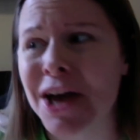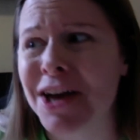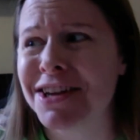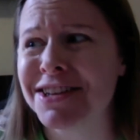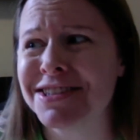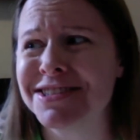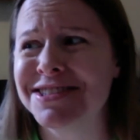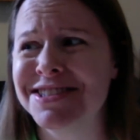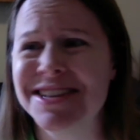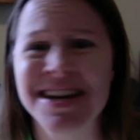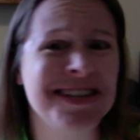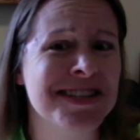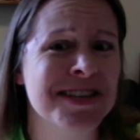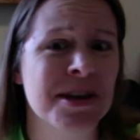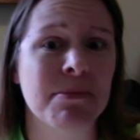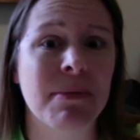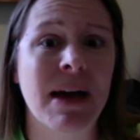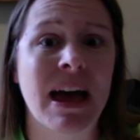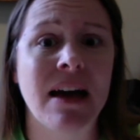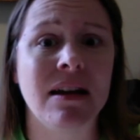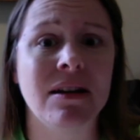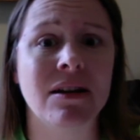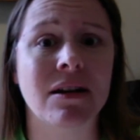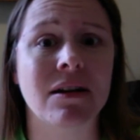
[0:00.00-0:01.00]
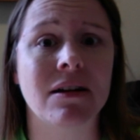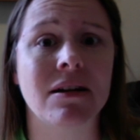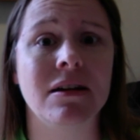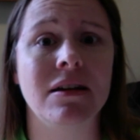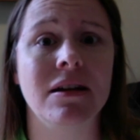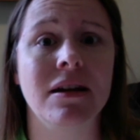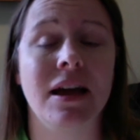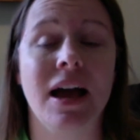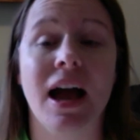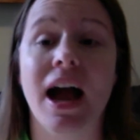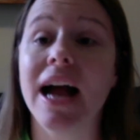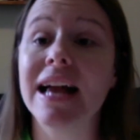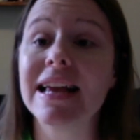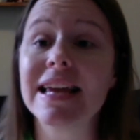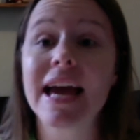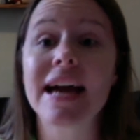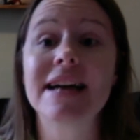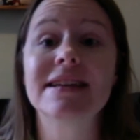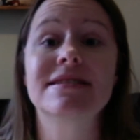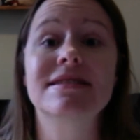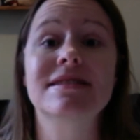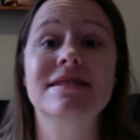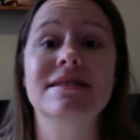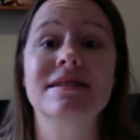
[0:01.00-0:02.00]
does it matter? And
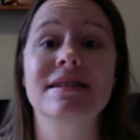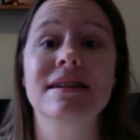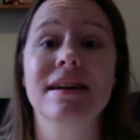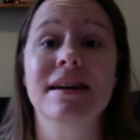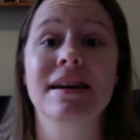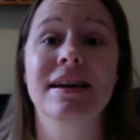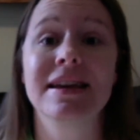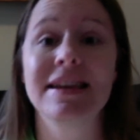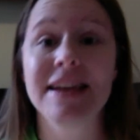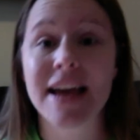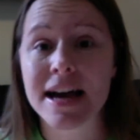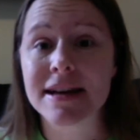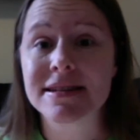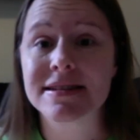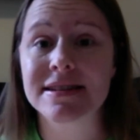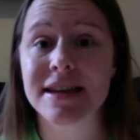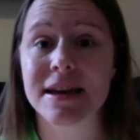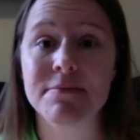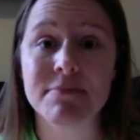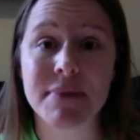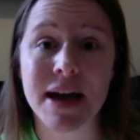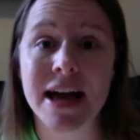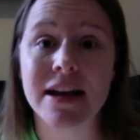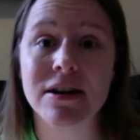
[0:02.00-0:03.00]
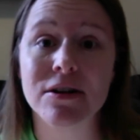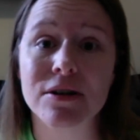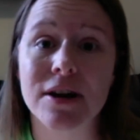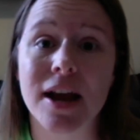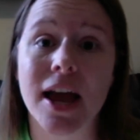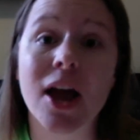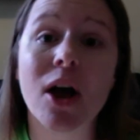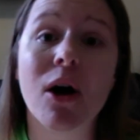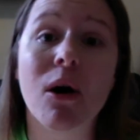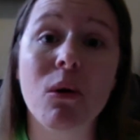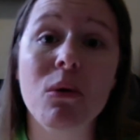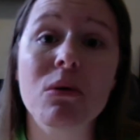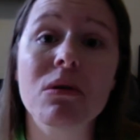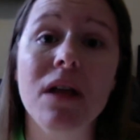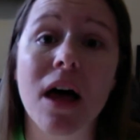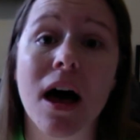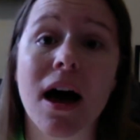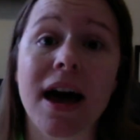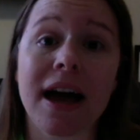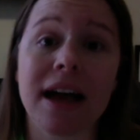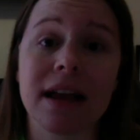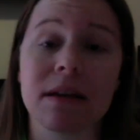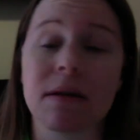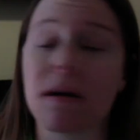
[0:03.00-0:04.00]
yes, it mattered a whole
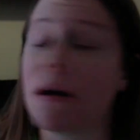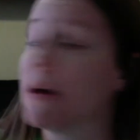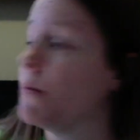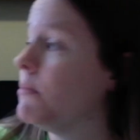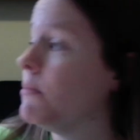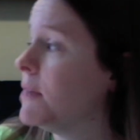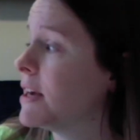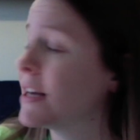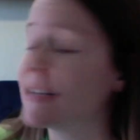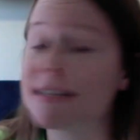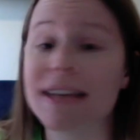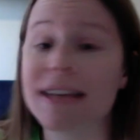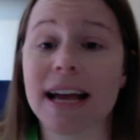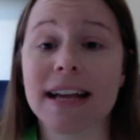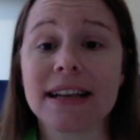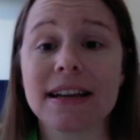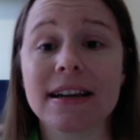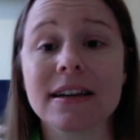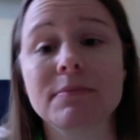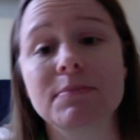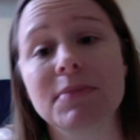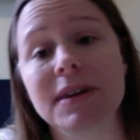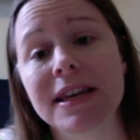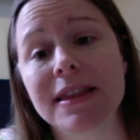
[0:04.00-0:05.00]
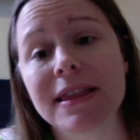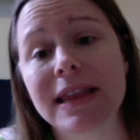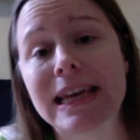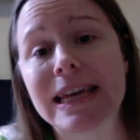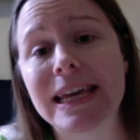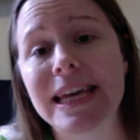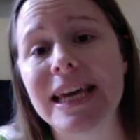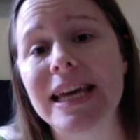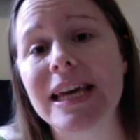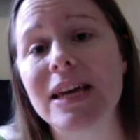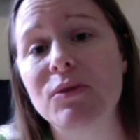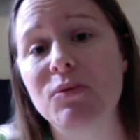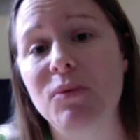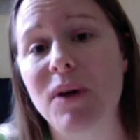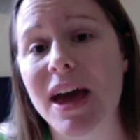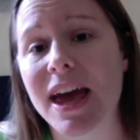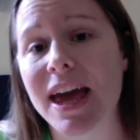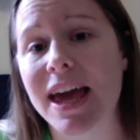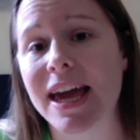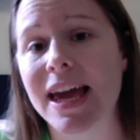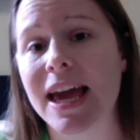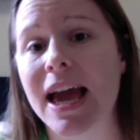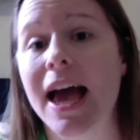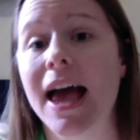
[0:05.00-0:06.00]
lot, because that ended up being the key
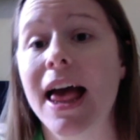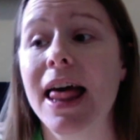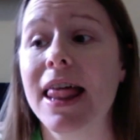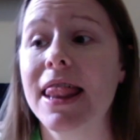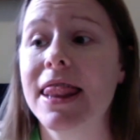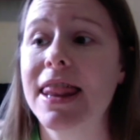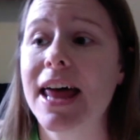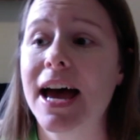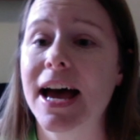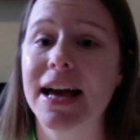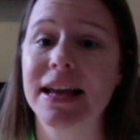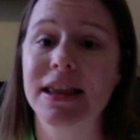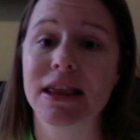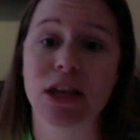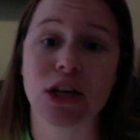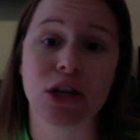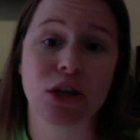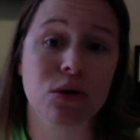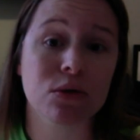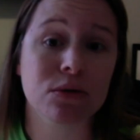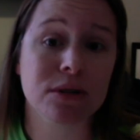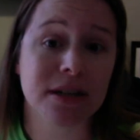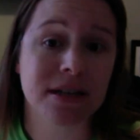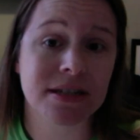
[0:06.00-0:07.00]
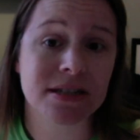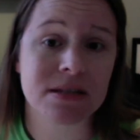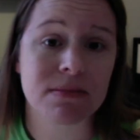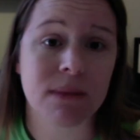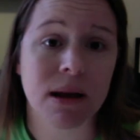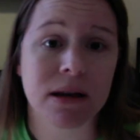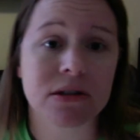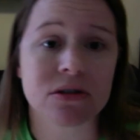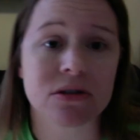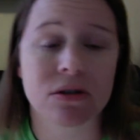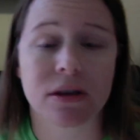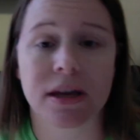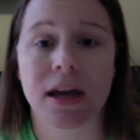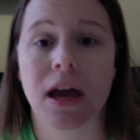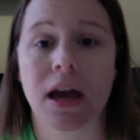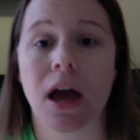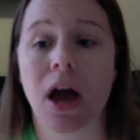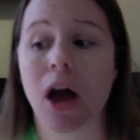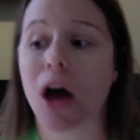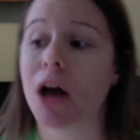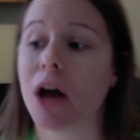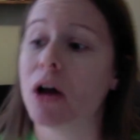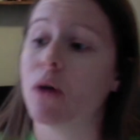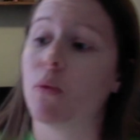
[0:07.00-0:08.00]
way that the Union especially
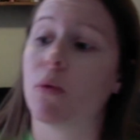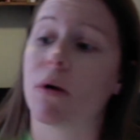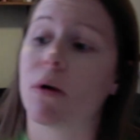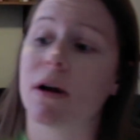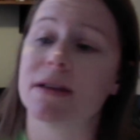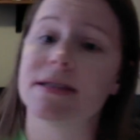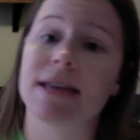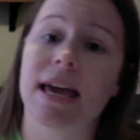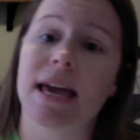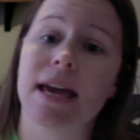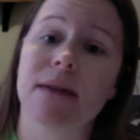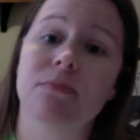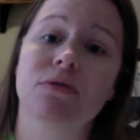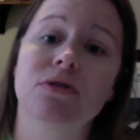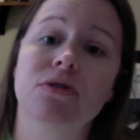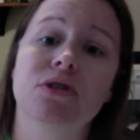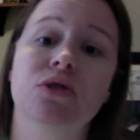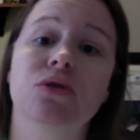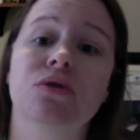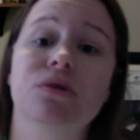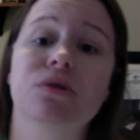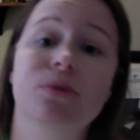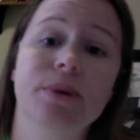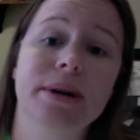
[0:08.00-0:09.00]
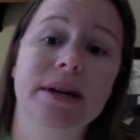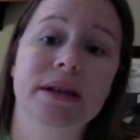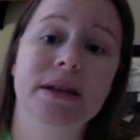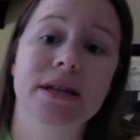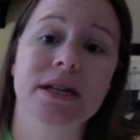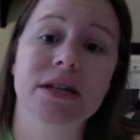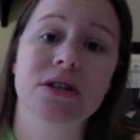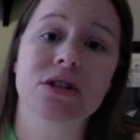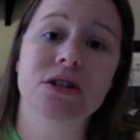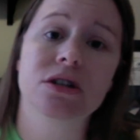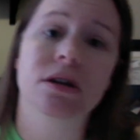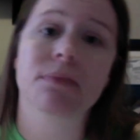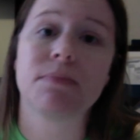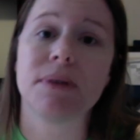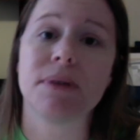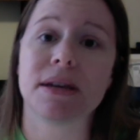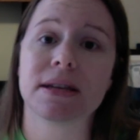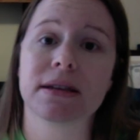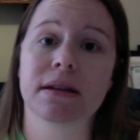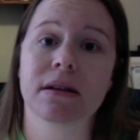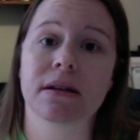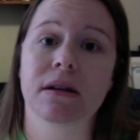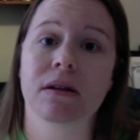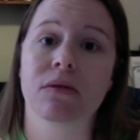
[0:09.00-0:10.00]
was able to quickly ship
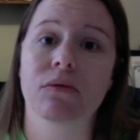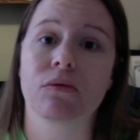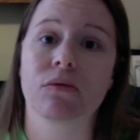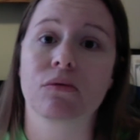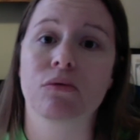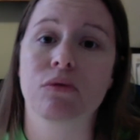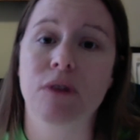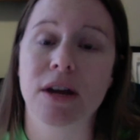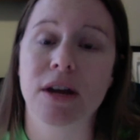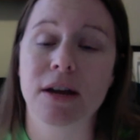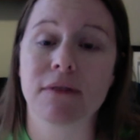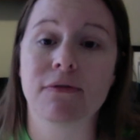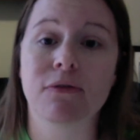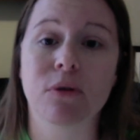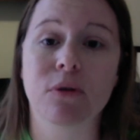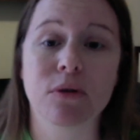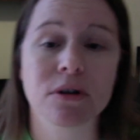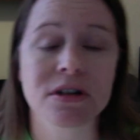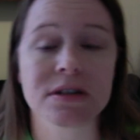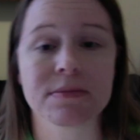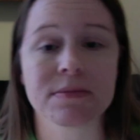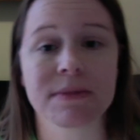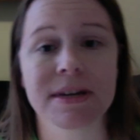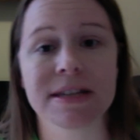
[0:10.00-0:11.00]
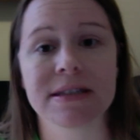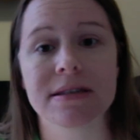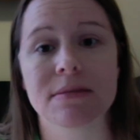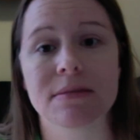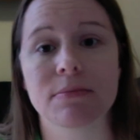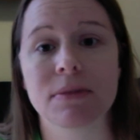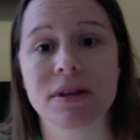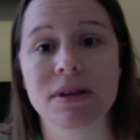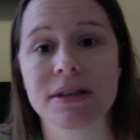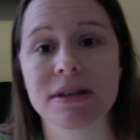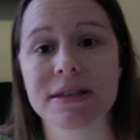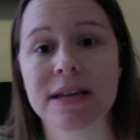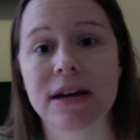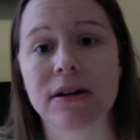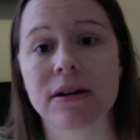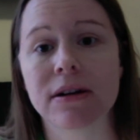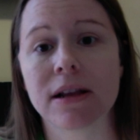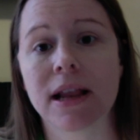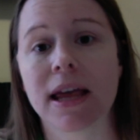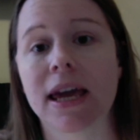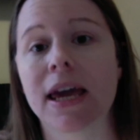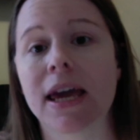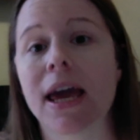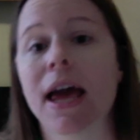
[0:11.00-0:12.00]
in reinforcements
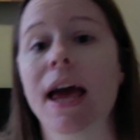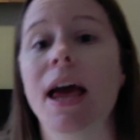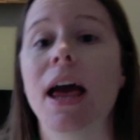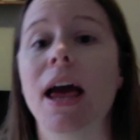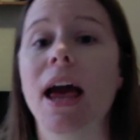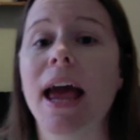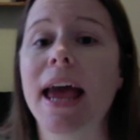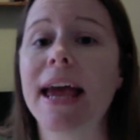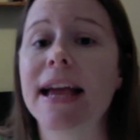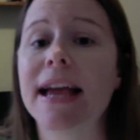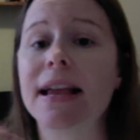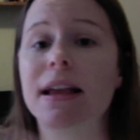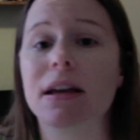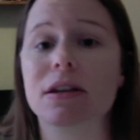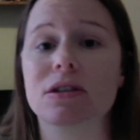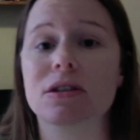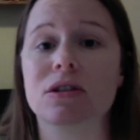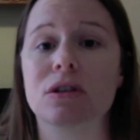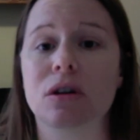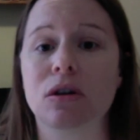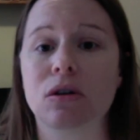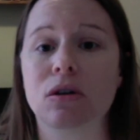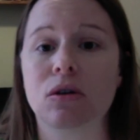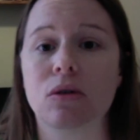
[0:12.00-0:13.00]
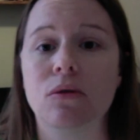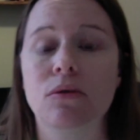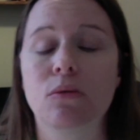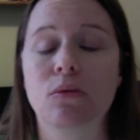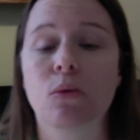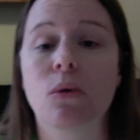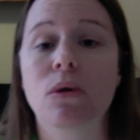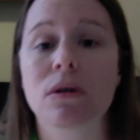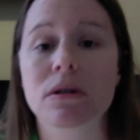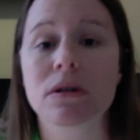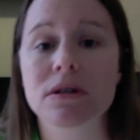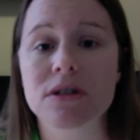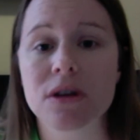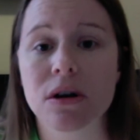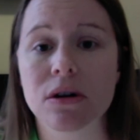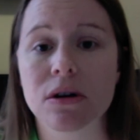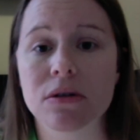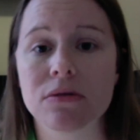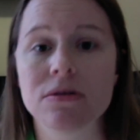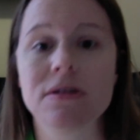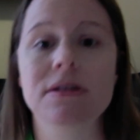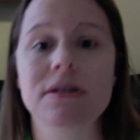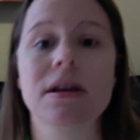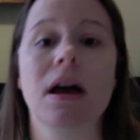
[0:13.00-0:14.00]
militarily into war
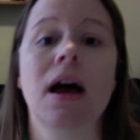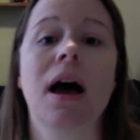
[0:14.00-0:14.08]
zones